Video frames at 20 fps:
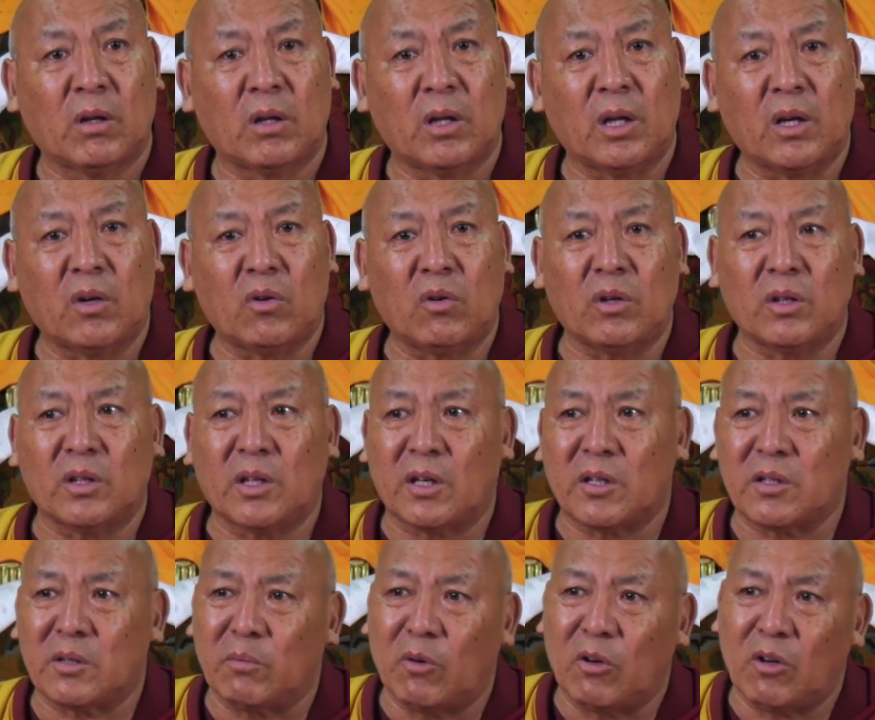They are doing their
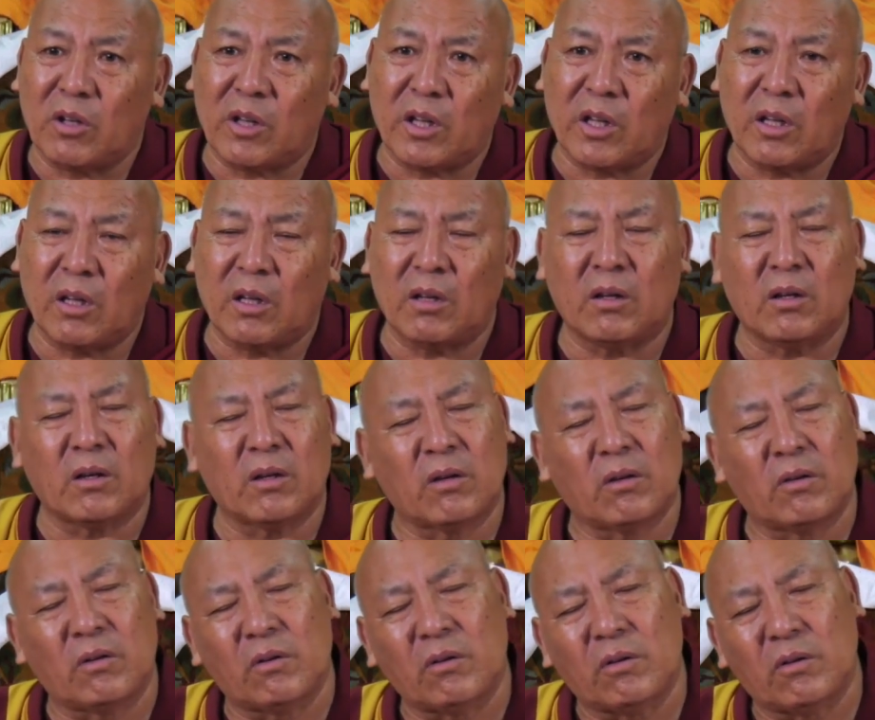small thing,
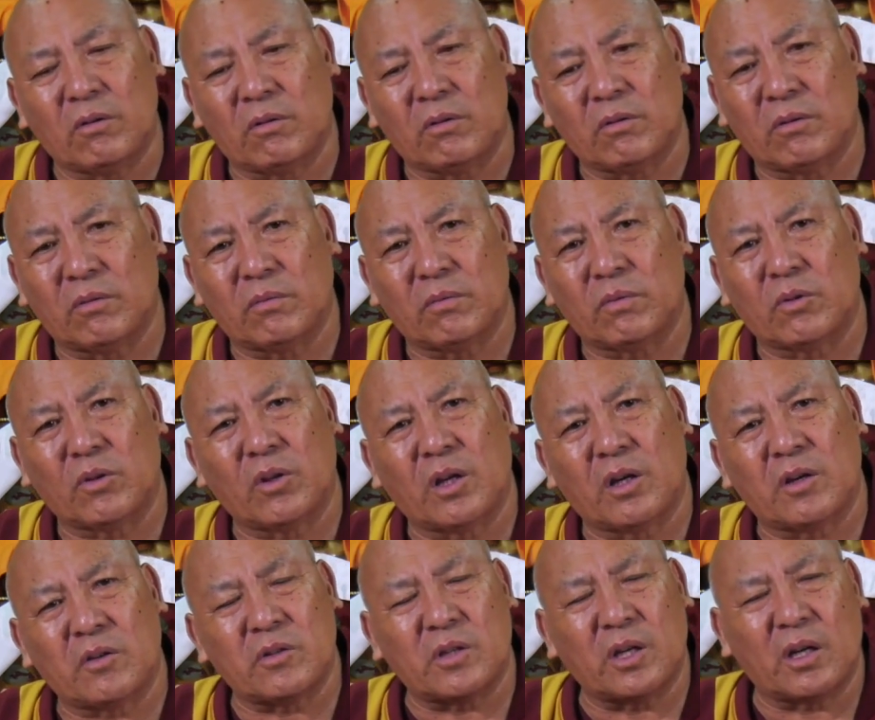you know, for
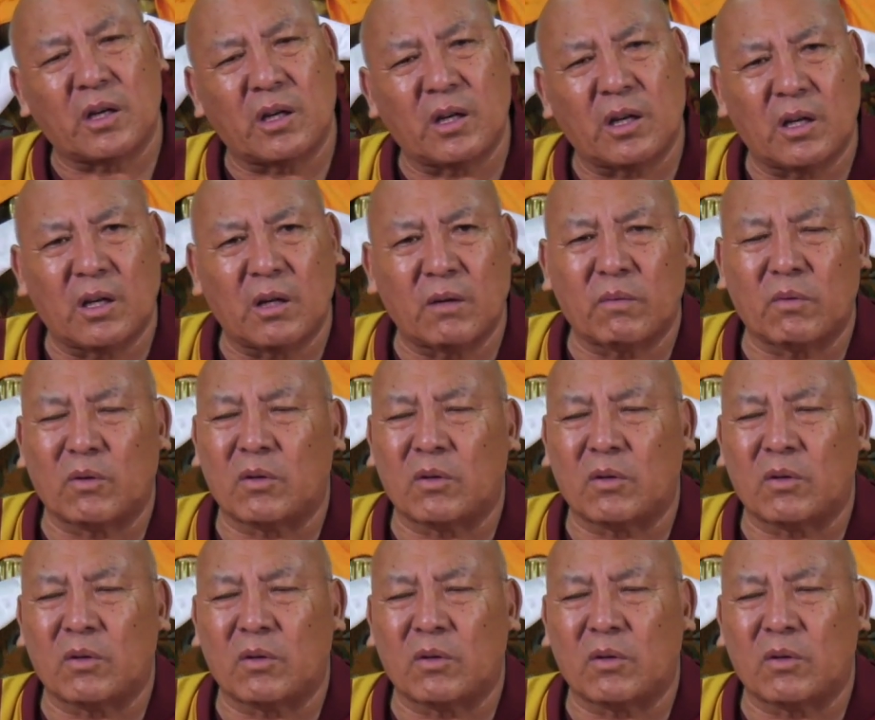their study,